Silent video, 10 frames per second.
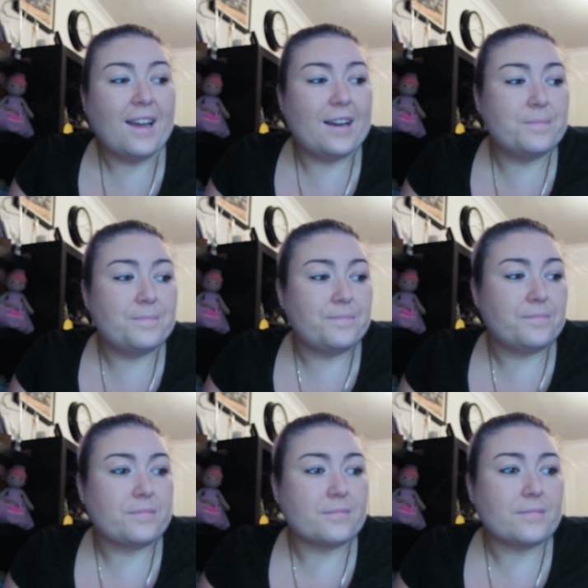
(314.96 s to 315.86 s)
um,
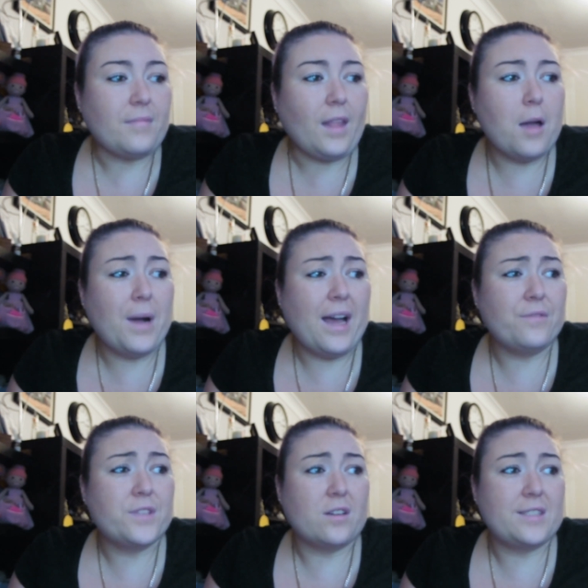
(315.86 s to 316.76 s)
I might
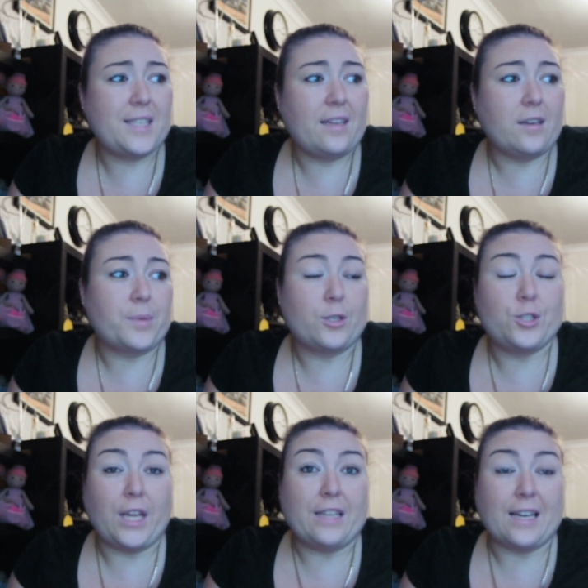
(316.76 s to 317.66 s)
have to ask Tina because
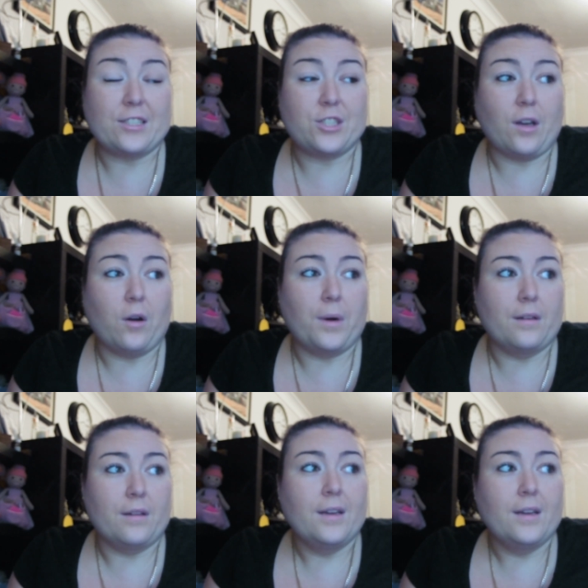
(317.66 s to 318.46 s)
she's actually got one.